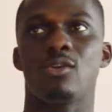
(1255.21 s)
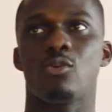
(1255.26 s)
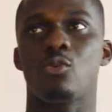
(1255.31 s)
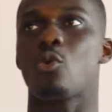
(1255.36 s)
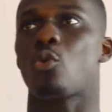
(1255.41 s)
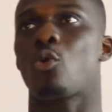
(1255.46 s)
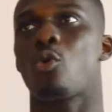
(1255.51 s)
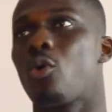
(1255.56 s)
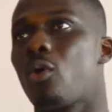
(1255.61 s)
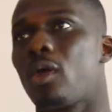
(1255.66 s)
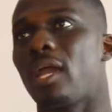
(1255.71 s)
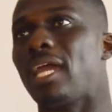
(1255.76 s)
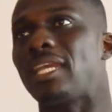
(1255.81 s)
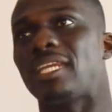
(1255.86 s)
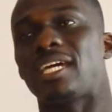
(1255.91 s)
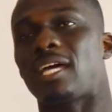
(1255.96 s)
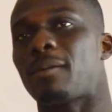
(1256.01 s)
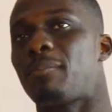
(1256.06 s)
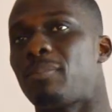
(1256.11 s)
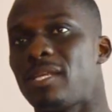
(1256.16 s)
Unco any
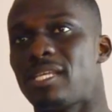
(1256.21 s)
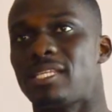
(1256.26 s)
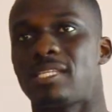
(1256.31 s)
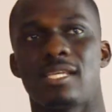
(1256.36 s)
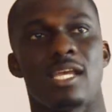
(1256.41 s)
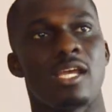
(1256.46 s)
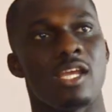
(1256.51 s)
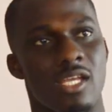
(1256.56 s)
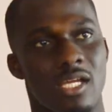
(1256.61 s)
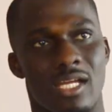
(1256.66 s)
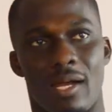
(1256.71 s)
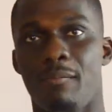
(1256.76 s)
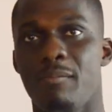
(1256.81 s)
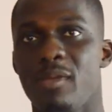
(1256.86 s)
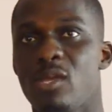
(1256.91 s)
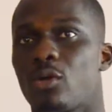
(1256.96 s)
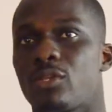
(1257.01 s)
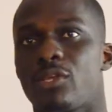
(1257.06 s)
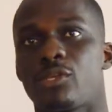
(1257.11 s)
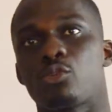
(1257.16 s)
other place can
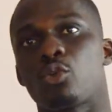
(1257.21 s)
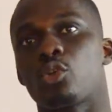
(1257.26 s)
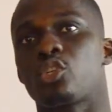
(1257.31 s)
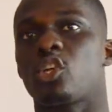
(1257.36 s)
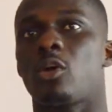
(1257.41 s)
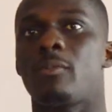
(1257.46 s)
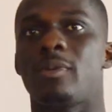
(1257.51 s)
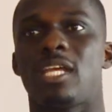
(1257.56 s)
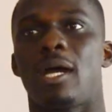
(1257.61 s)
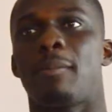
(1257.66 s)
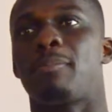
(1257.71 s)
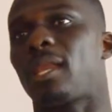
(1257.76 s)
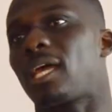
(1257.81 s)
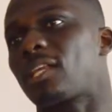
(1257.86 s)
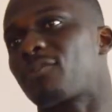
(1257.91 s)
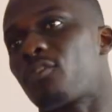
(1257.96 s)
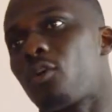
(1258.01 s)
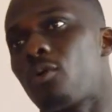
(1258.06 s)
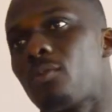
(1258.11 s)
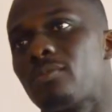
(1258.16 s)
be on the social media
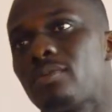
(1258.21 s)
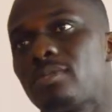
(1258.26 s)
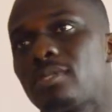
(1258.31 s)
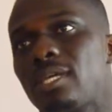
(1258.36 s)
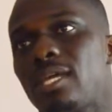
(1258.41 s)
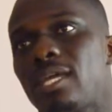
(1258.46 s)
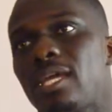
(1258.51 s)
platforms